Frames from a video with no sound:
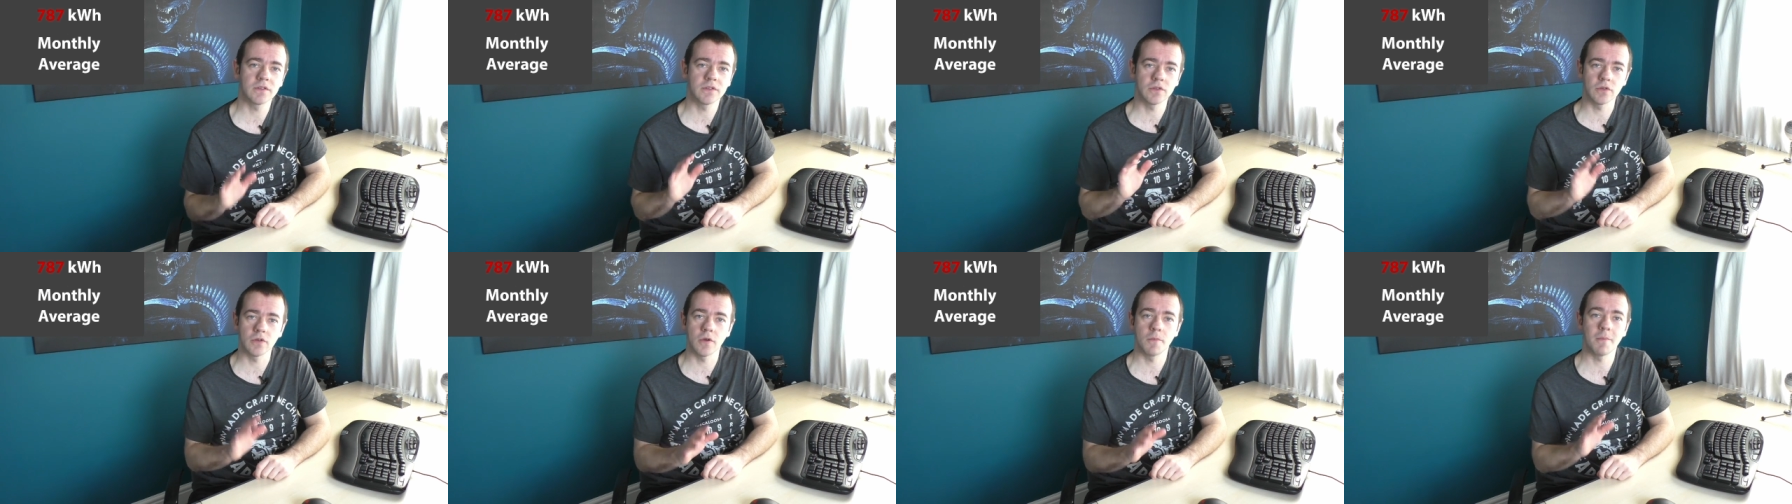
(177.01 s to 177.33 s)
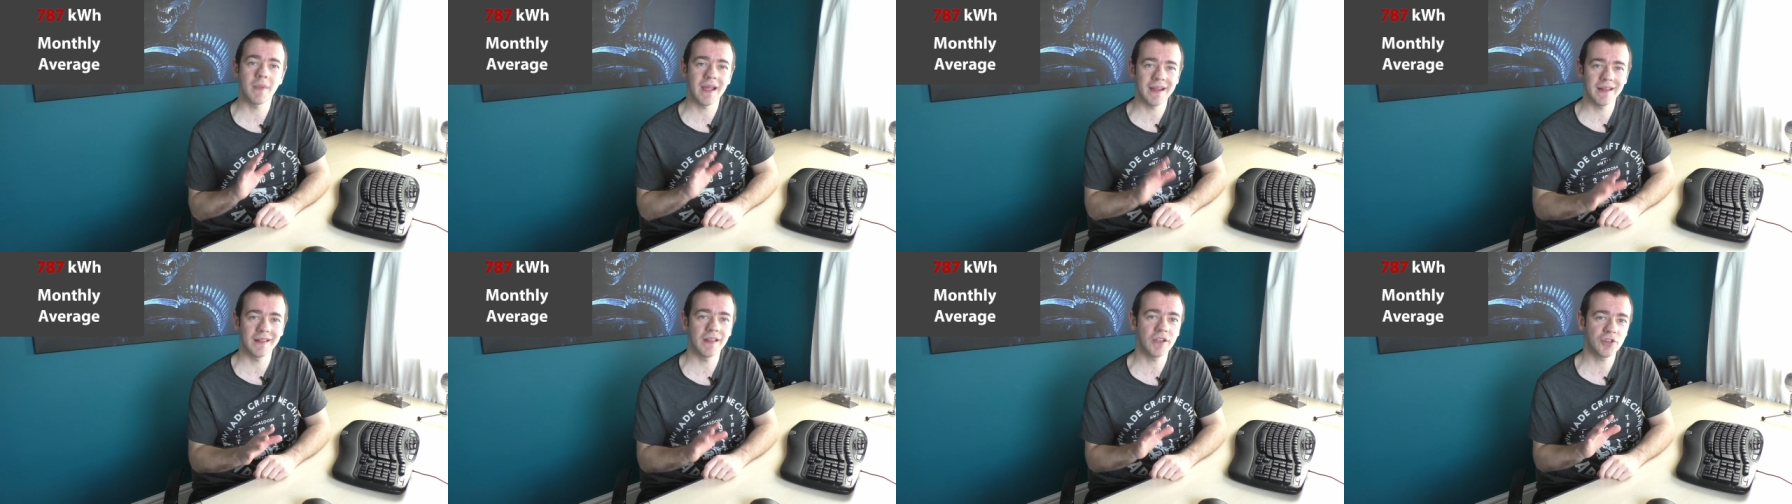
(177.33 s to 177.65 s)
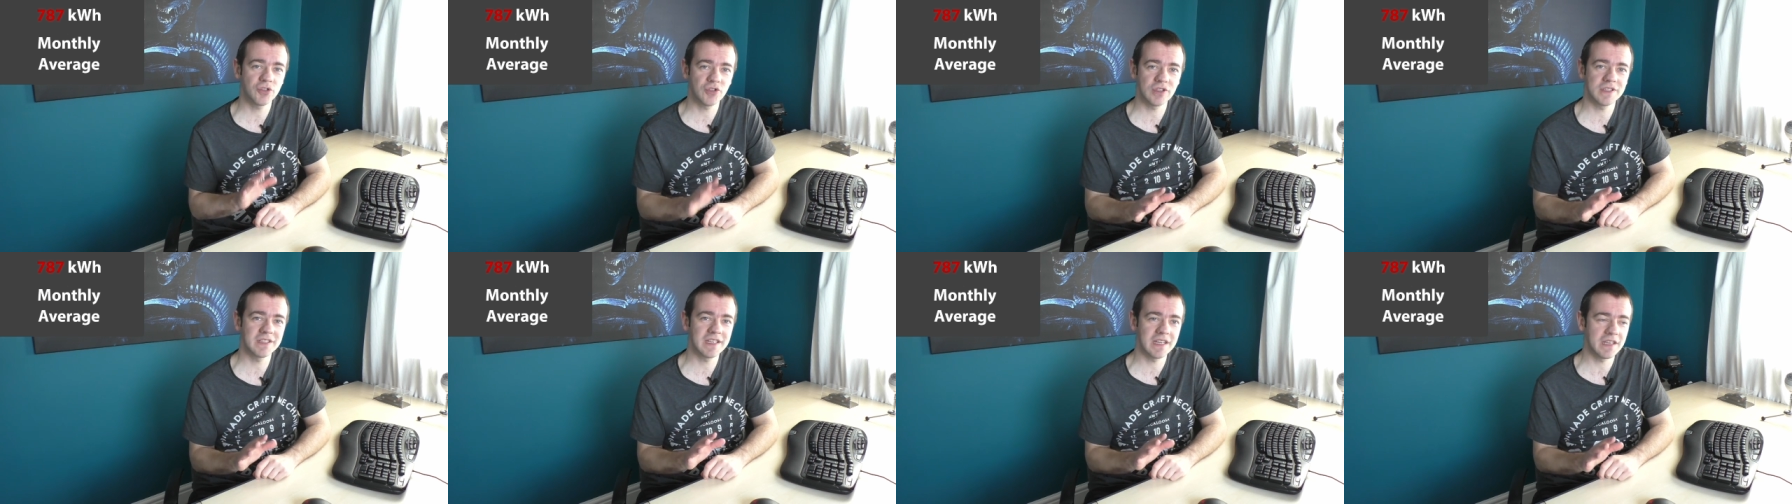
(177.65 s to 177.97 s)
so my
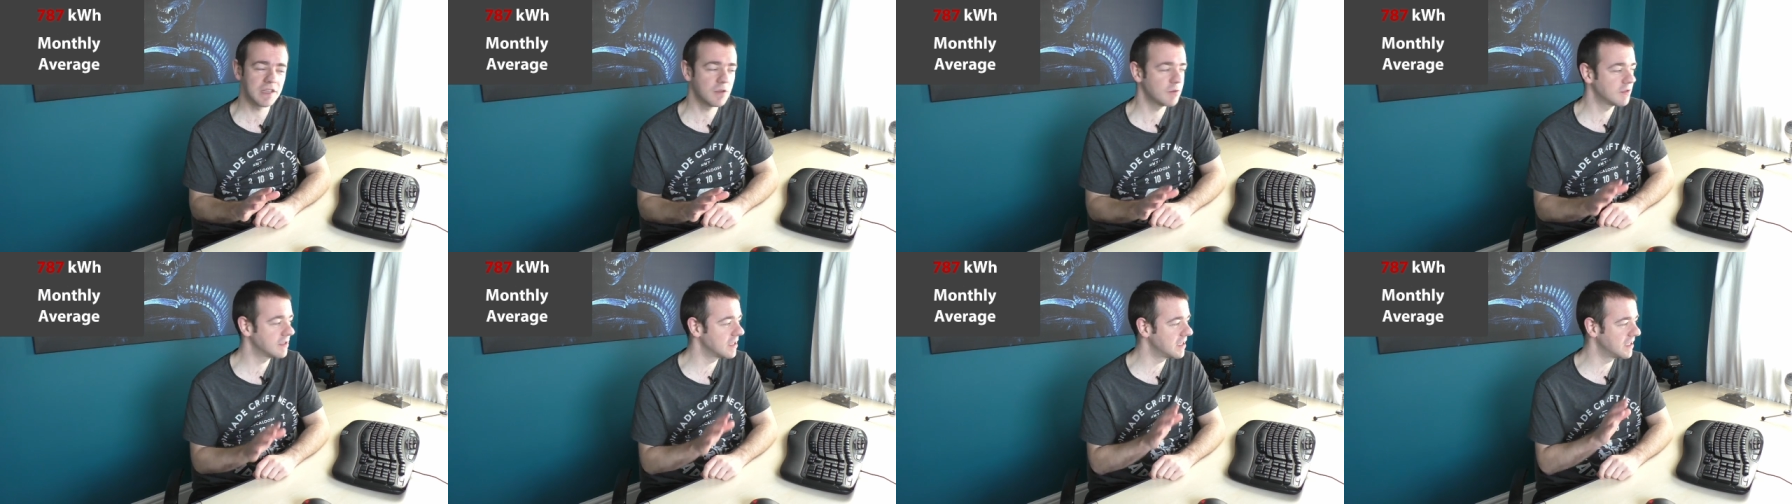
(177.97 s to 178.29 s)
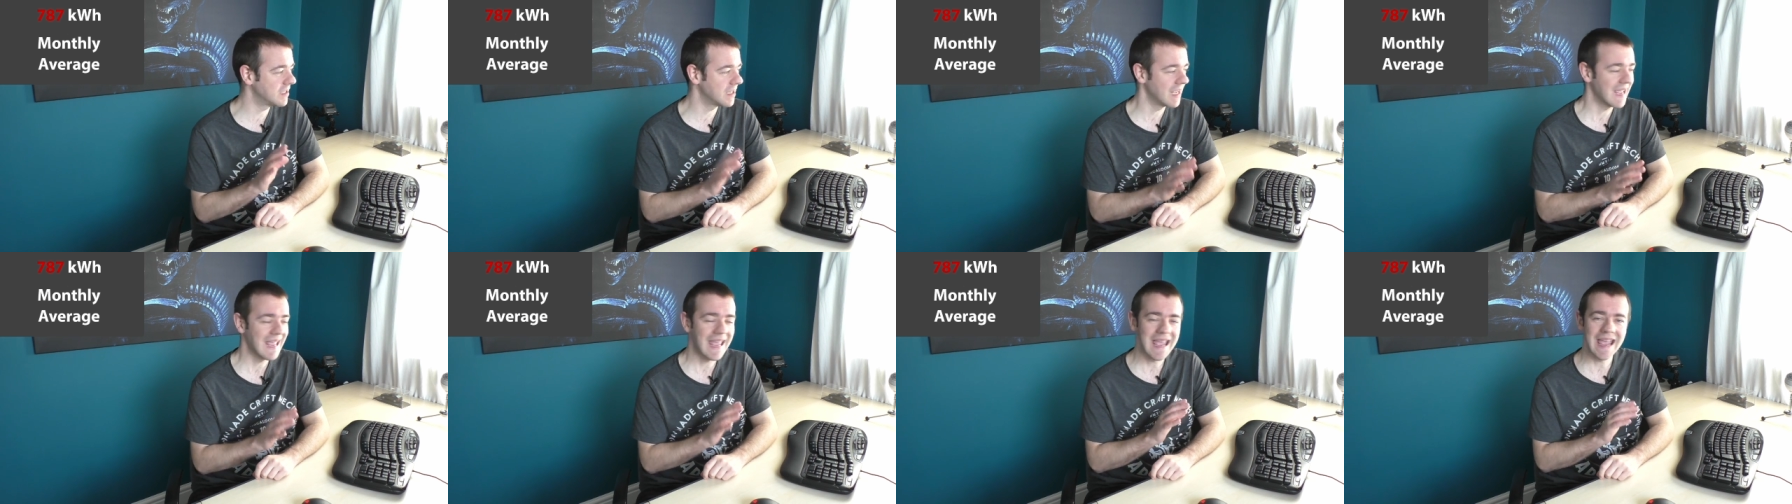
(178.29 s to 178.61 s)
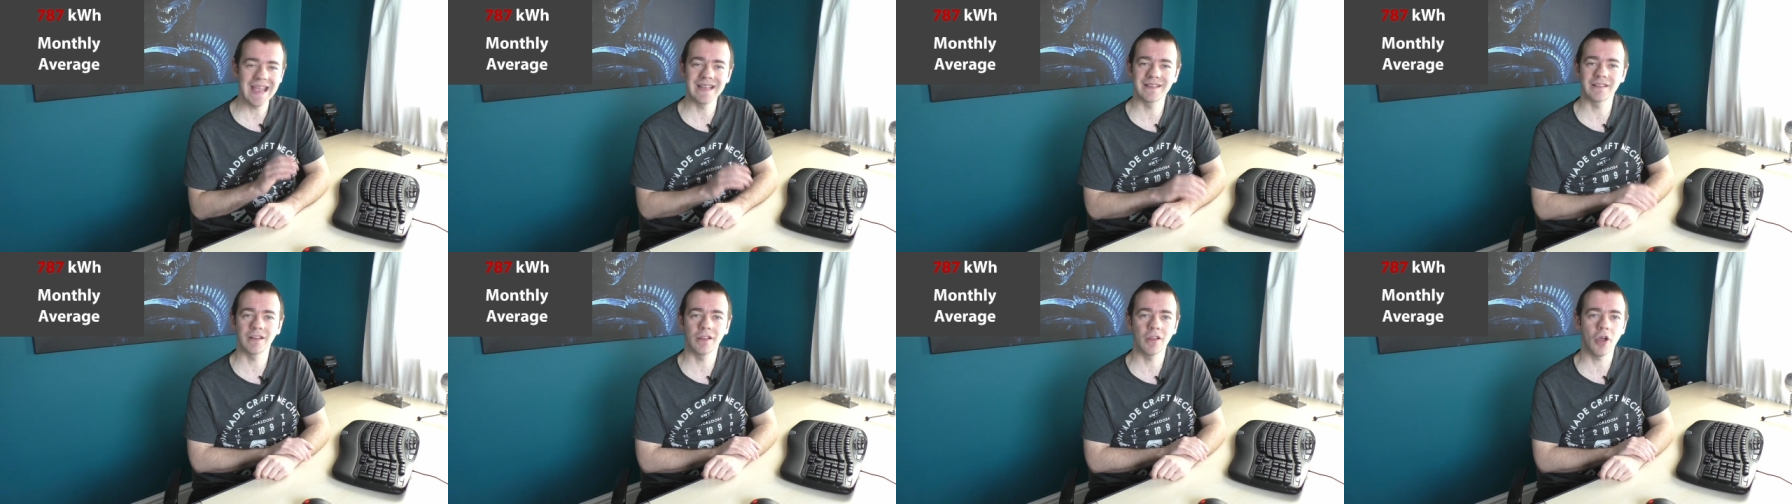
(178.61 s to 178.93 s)
electricity usage
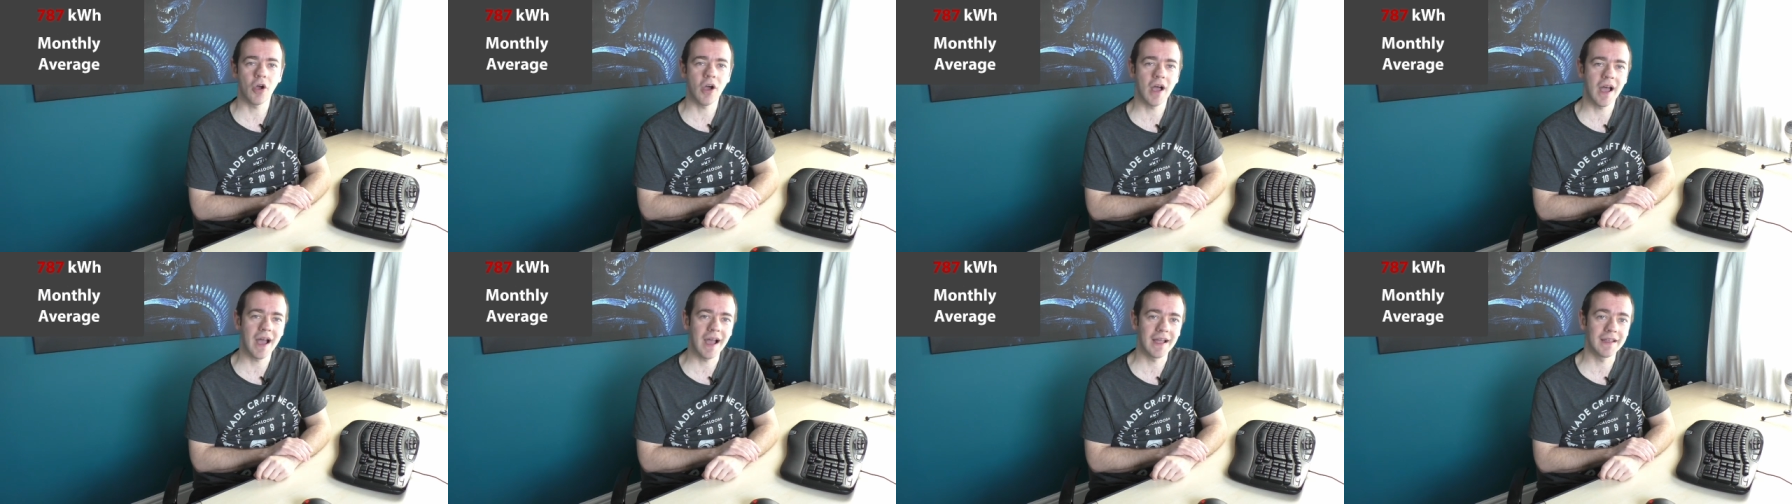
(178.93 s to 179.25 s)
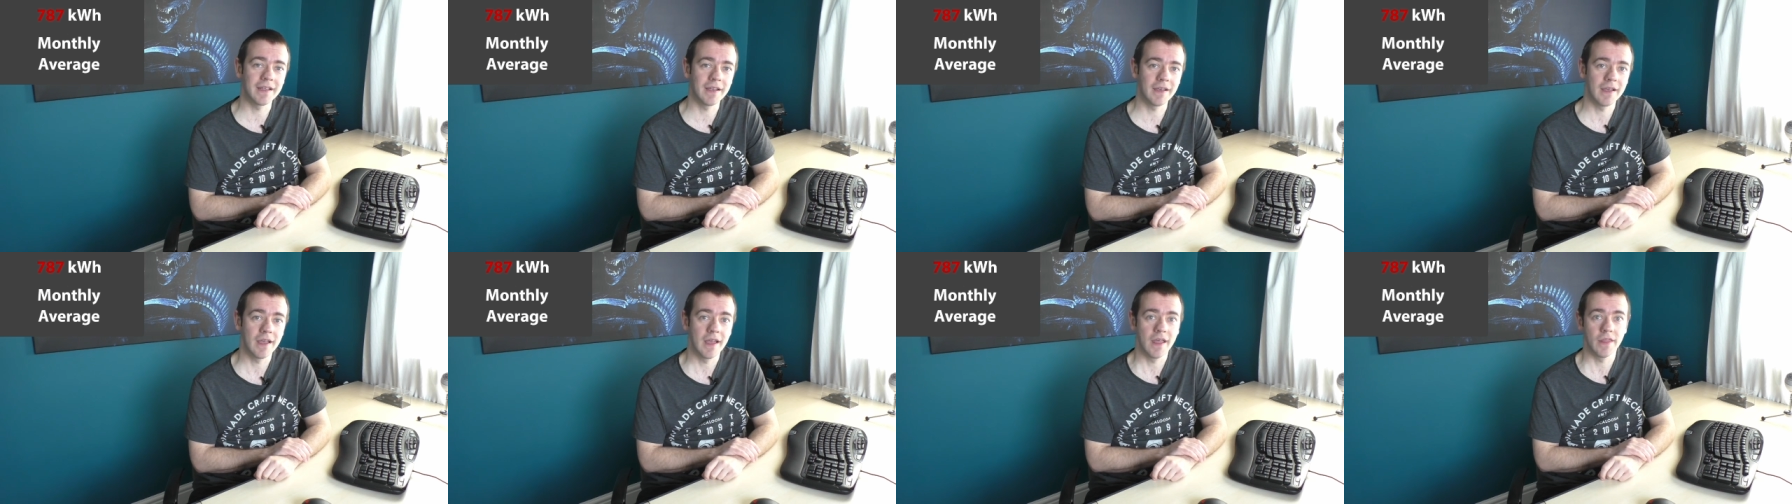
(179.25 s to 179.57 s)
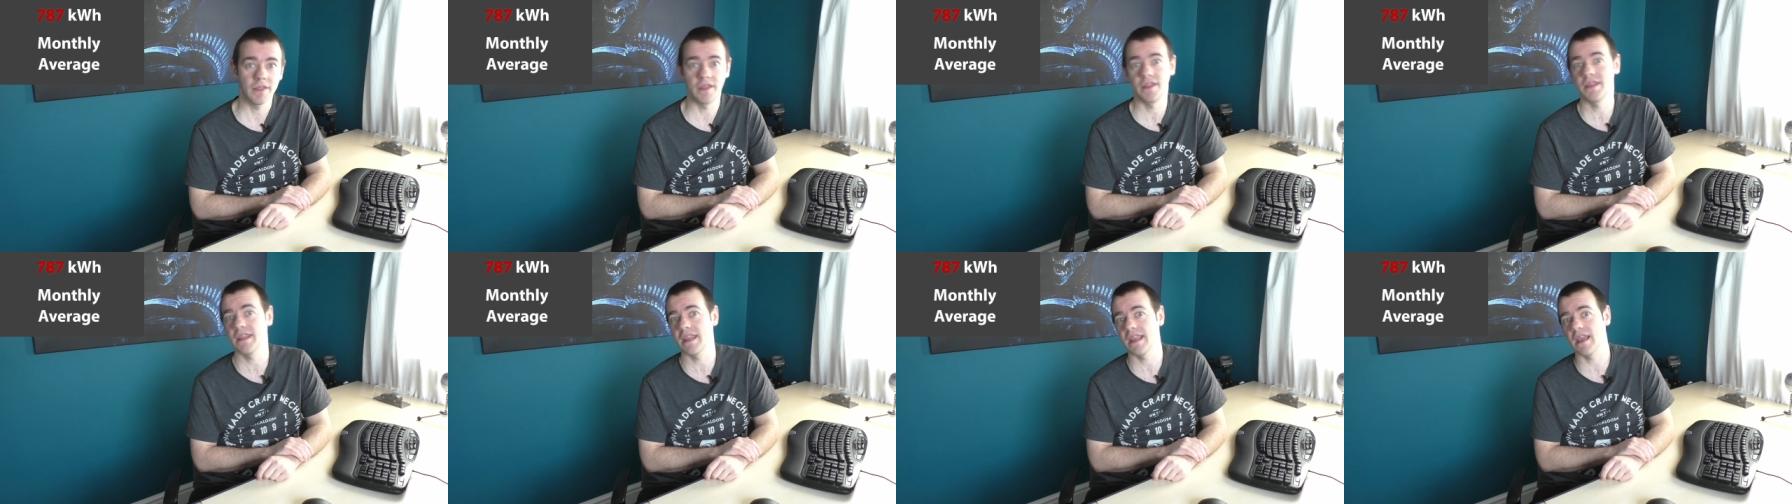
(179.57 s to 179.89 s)
is a lot higher
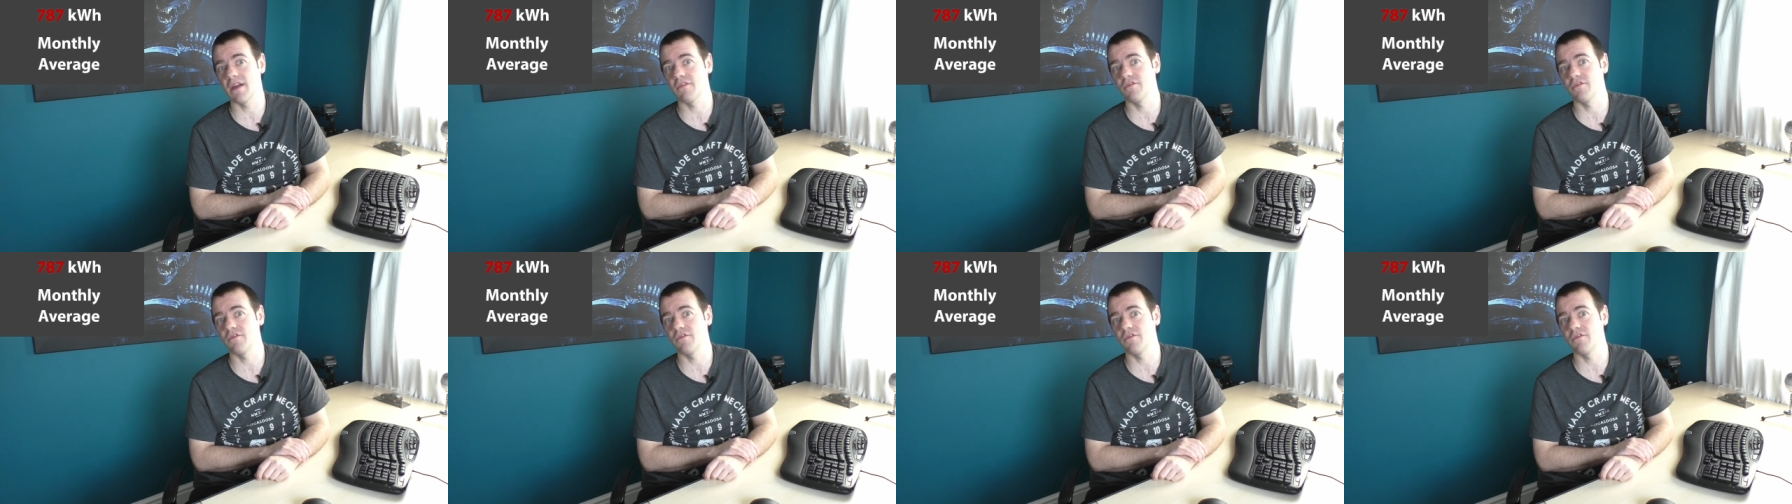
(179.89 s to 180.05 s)
than the